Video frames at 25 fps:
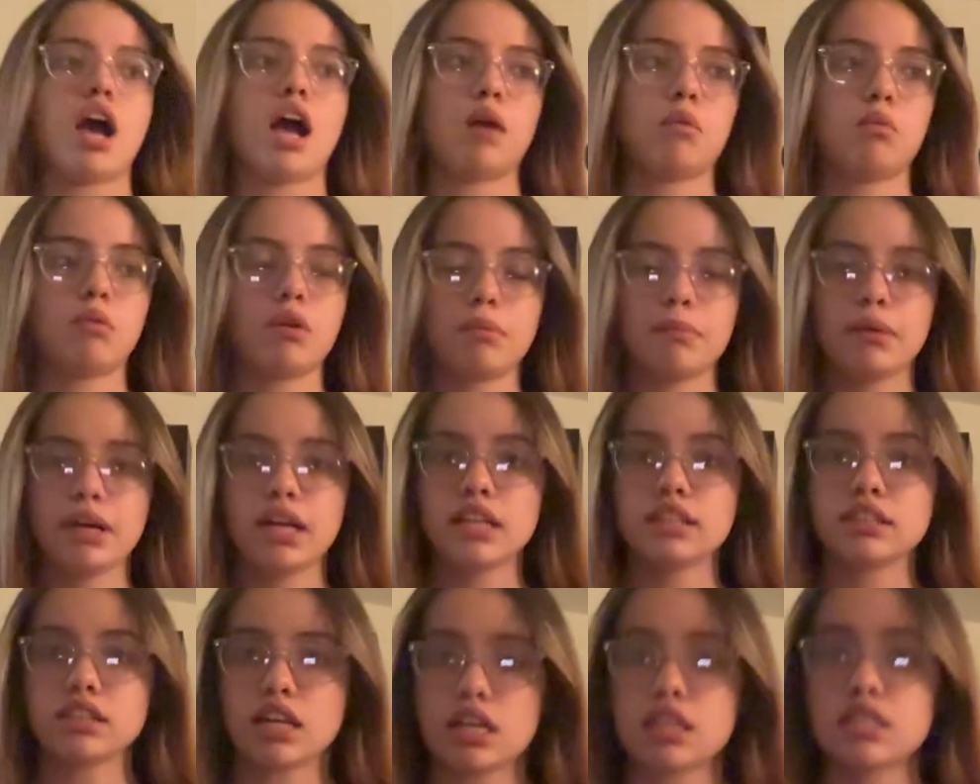I want my
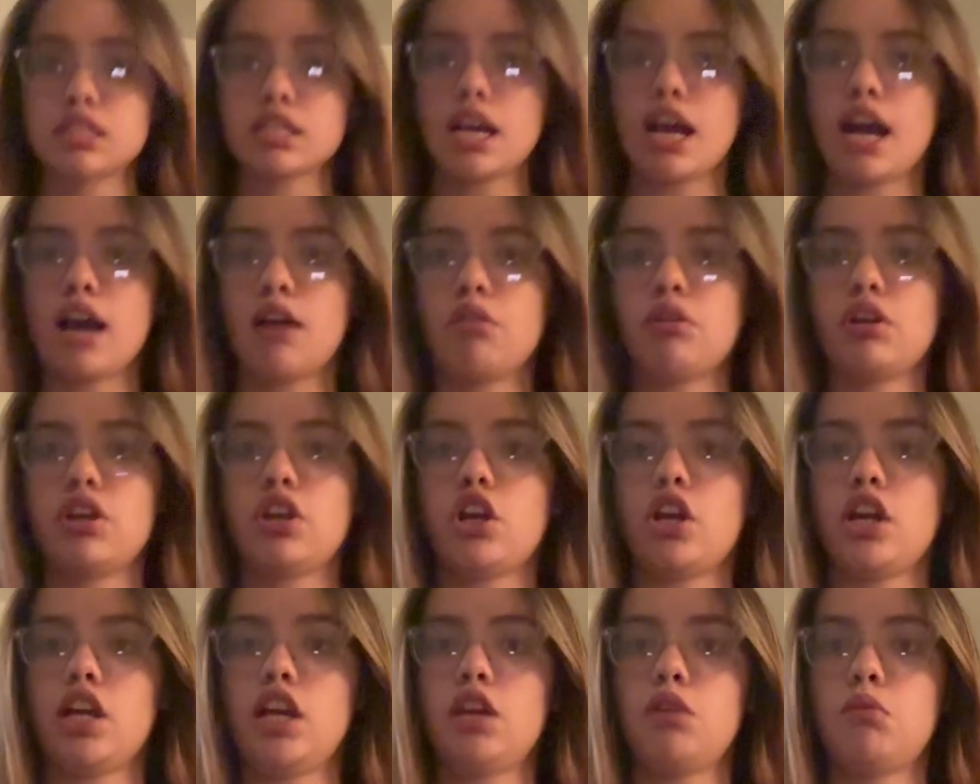Alexa out
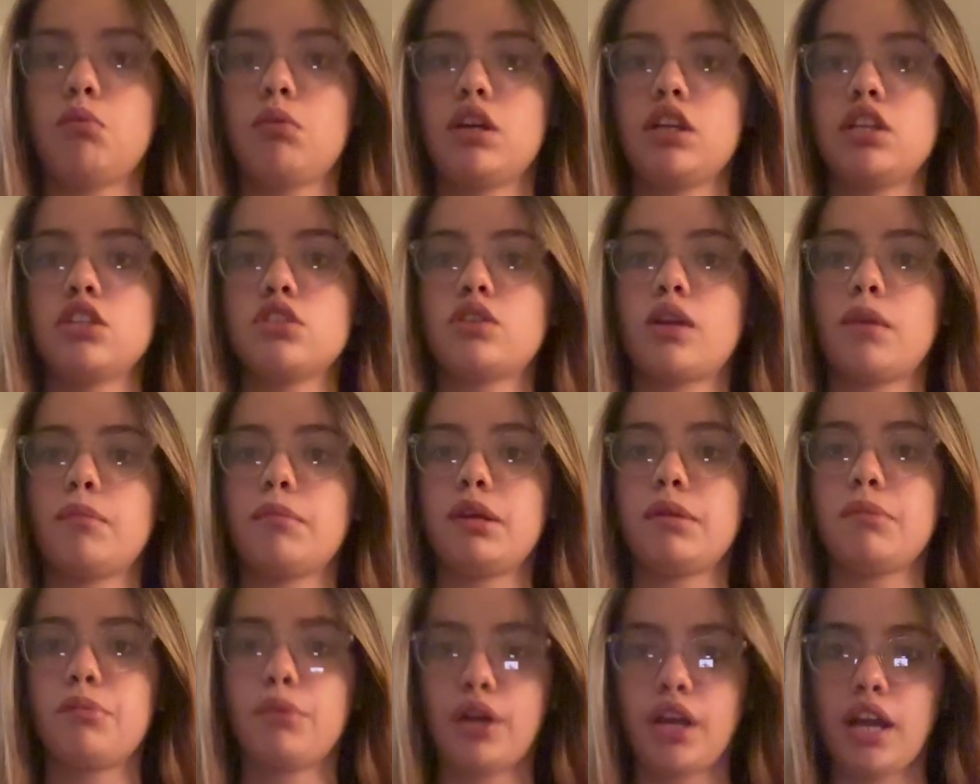here anyway, so I'm
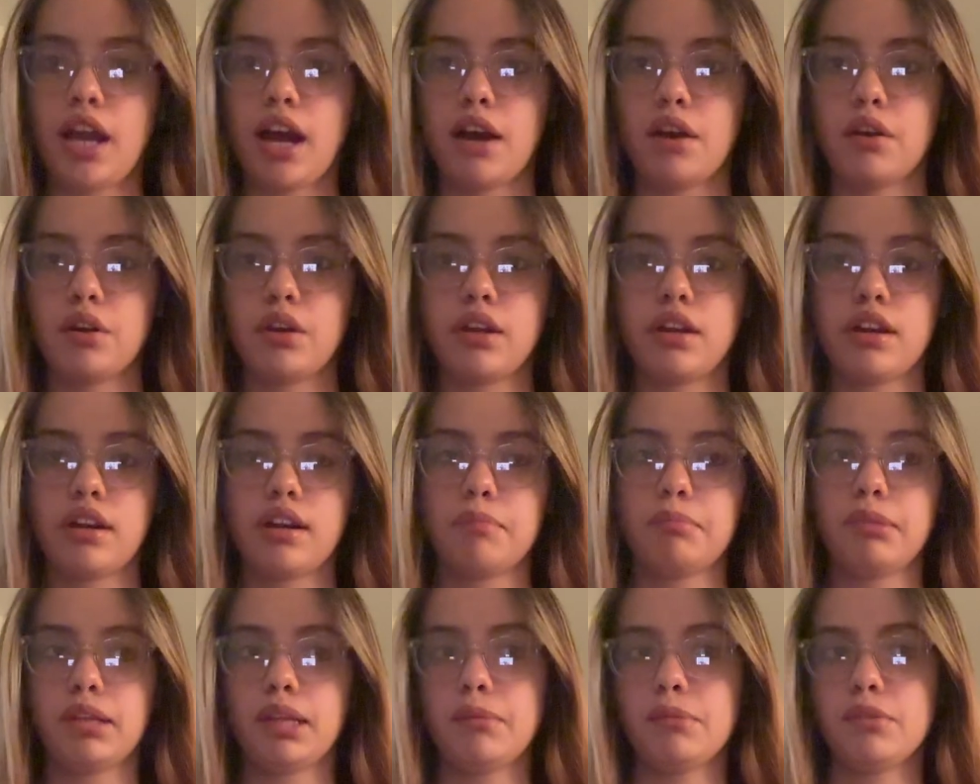gonna bring it out here
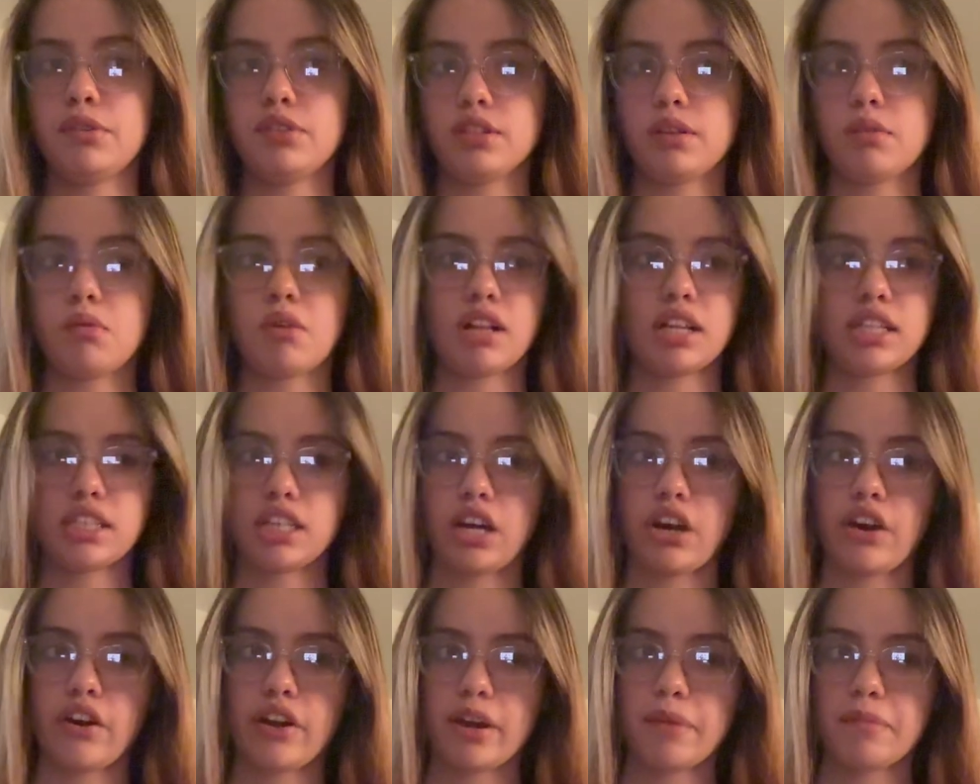and play music while I
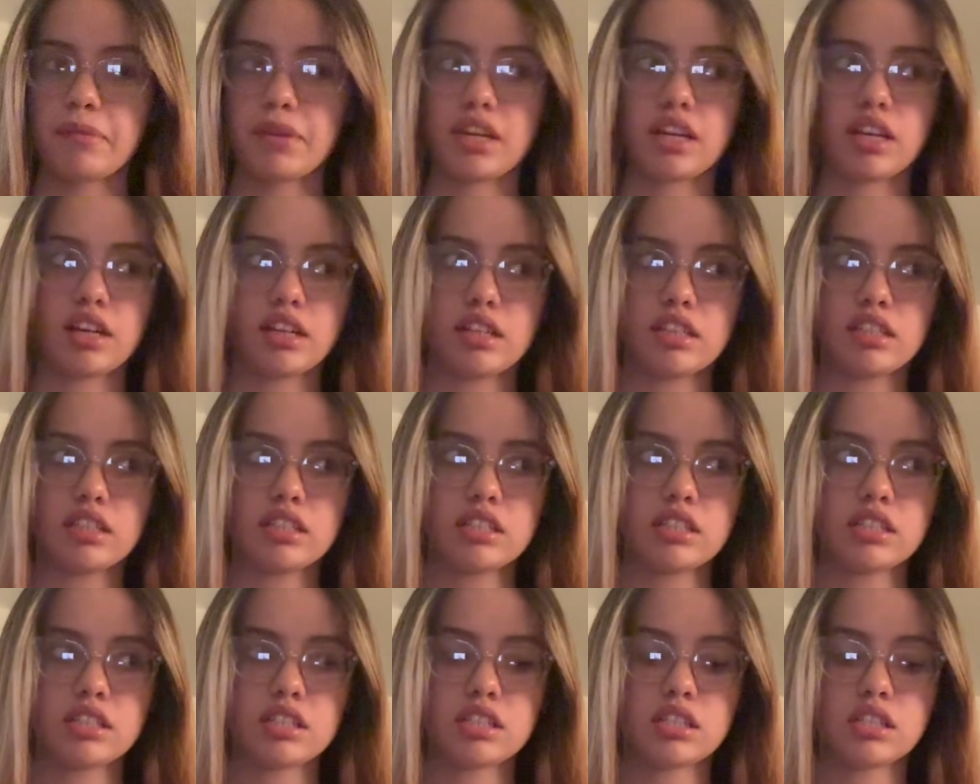decorate
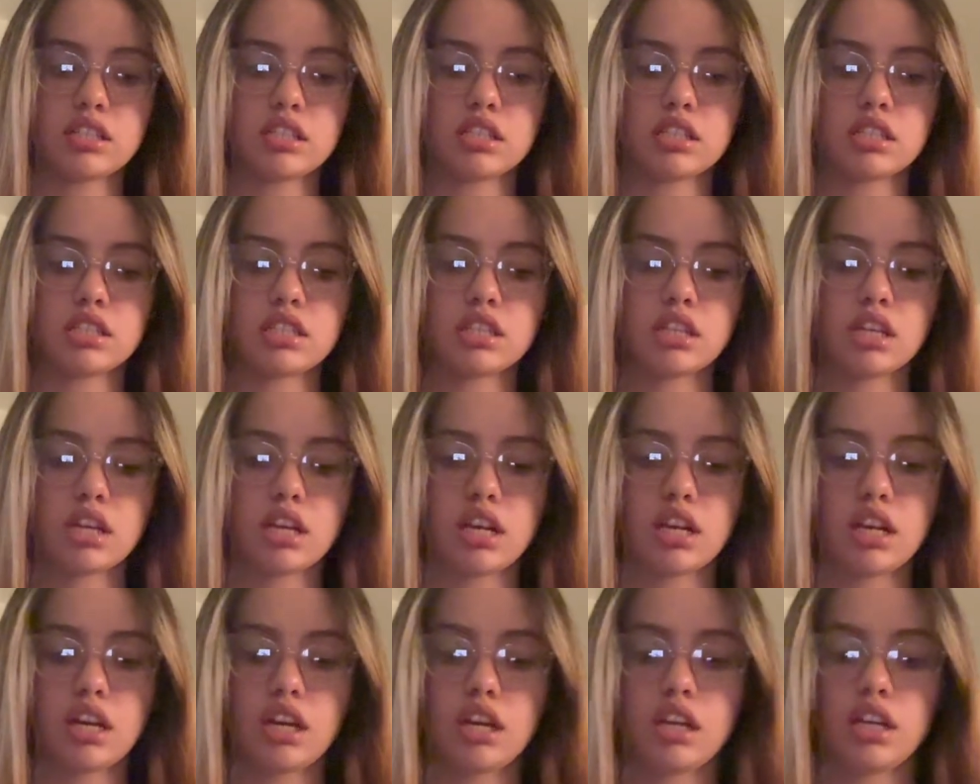because
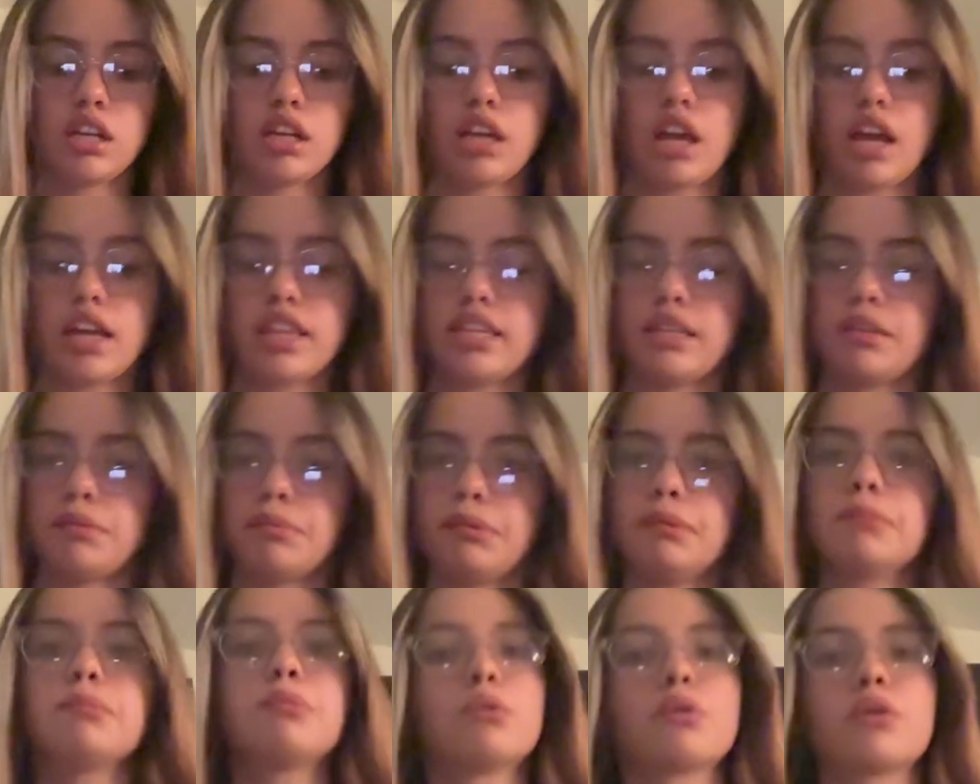I think it'd
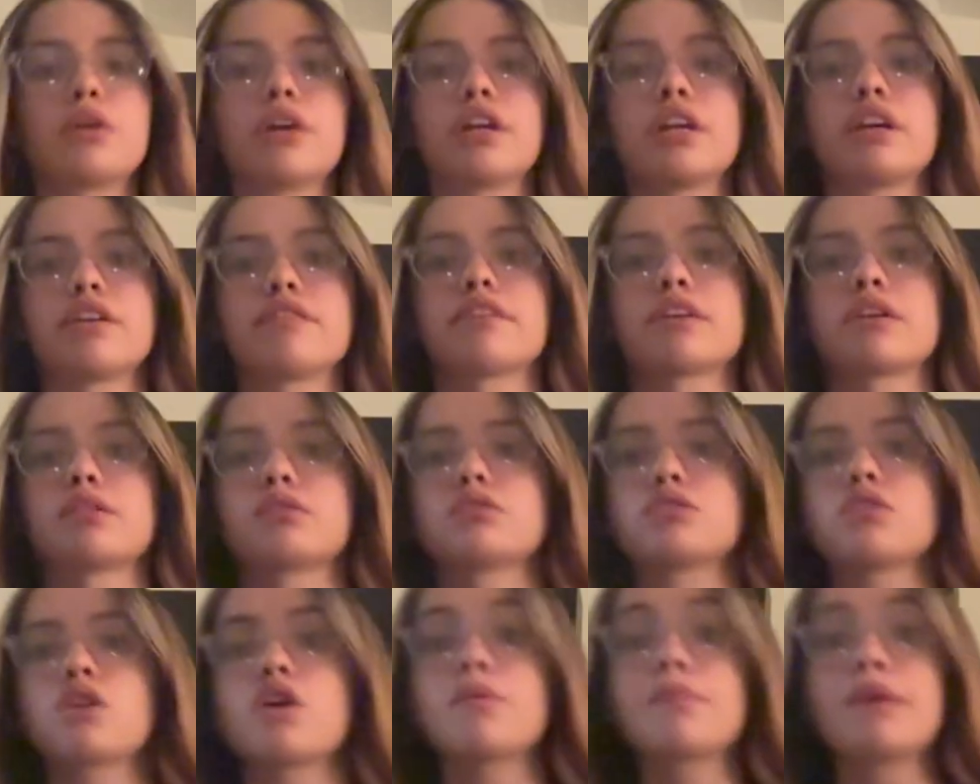be boring if I
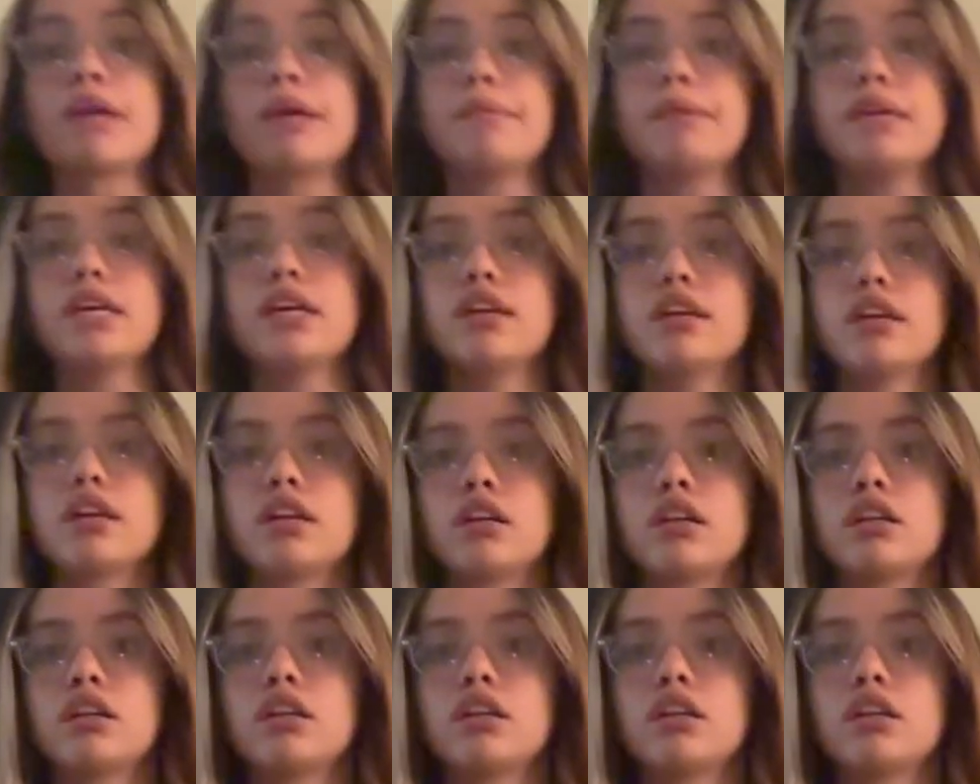was, or maybe,